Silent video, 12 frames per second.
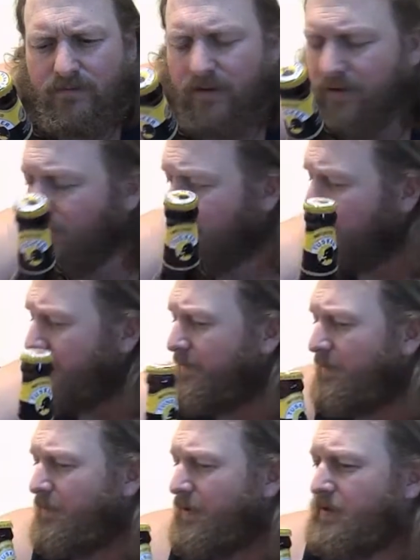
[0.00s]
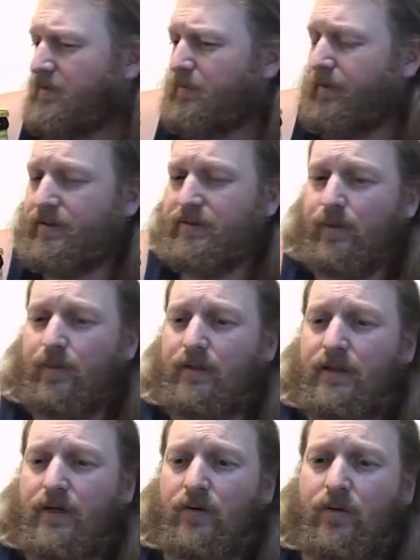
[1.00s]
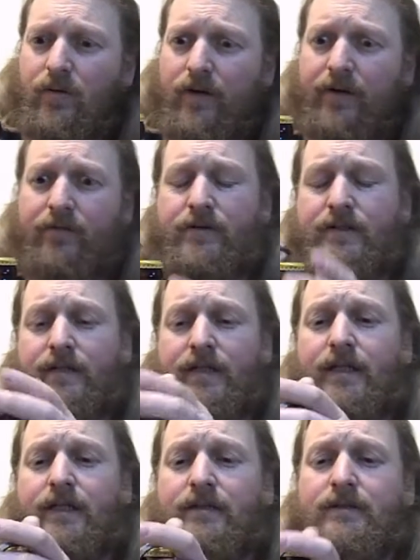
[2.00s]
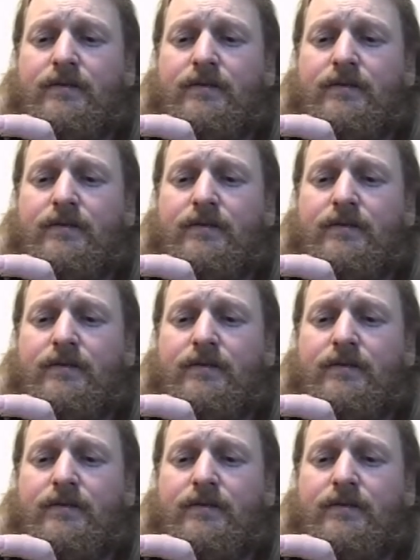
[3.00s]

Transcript: Here's on something about springs, but I'll be there all day reading that.